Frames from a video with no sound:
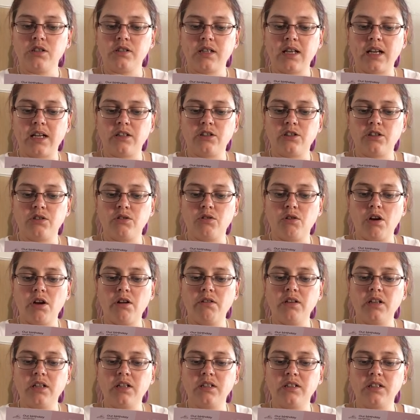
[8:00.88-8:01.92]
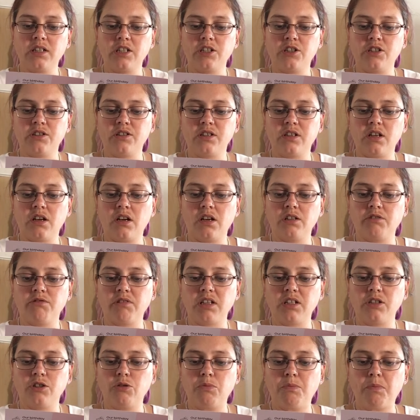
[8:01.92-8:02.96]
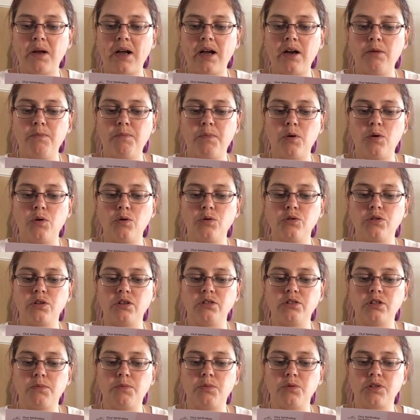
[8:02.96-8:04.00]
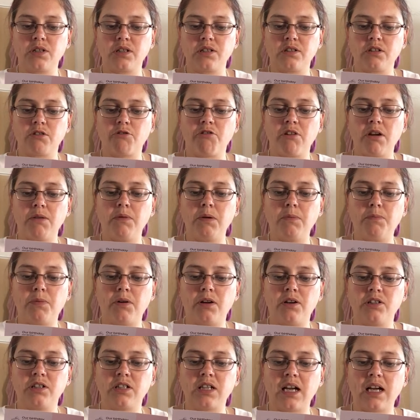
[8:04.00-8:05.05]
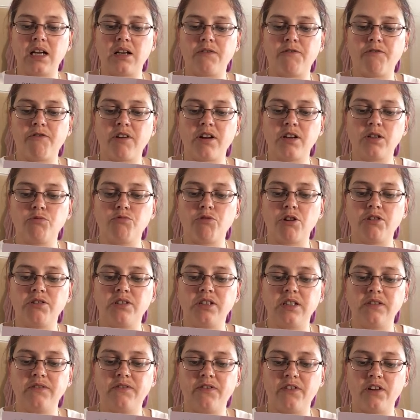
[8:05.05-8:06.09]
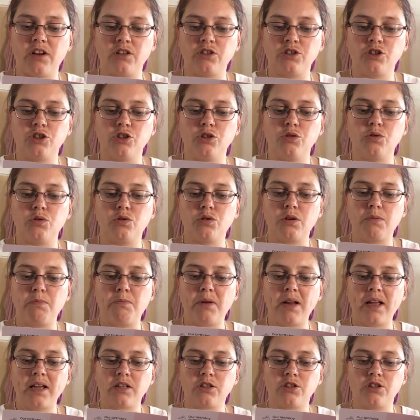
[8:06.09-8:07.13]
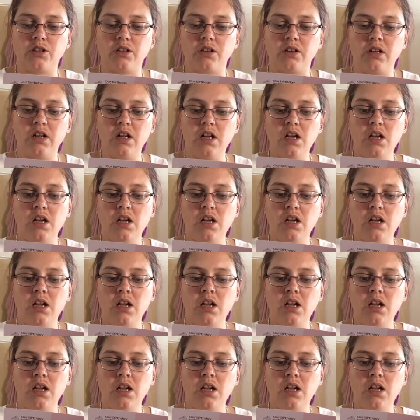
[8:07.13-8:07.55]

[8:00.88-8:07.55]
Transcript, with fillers: texture not only conditions and hydrates your pout but also doubles as a creamy blush to add a fresh rosy flush to your complexion.